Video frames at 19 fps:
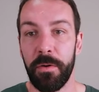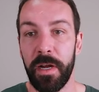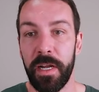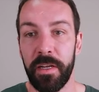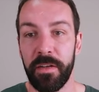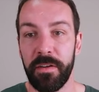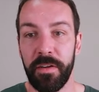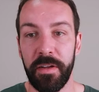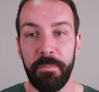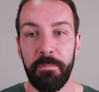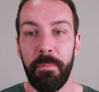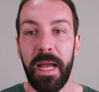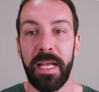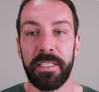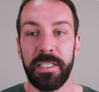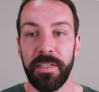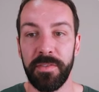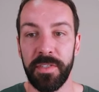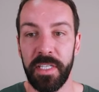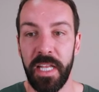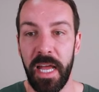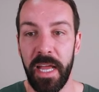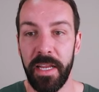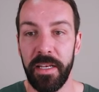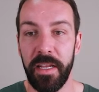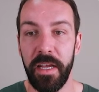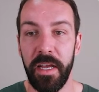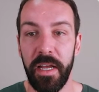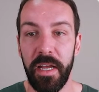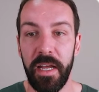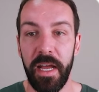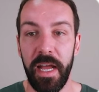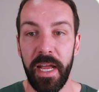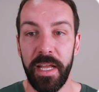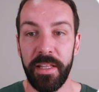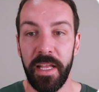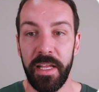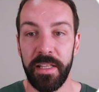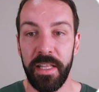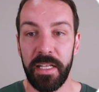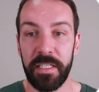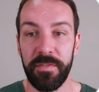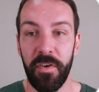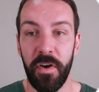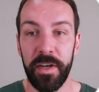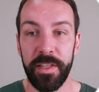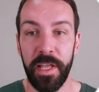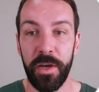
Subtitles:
a massive state, and that's fine.